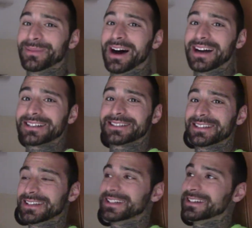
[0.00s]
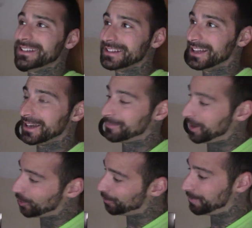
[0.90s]
box, like my
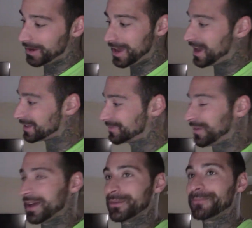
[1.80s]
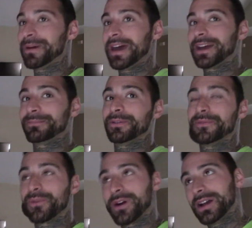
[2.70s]
whole big ass family pack
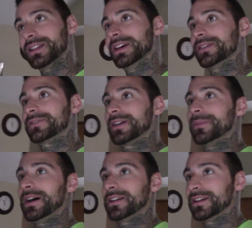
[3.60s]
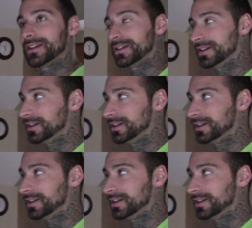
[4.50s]
before I left to come out here,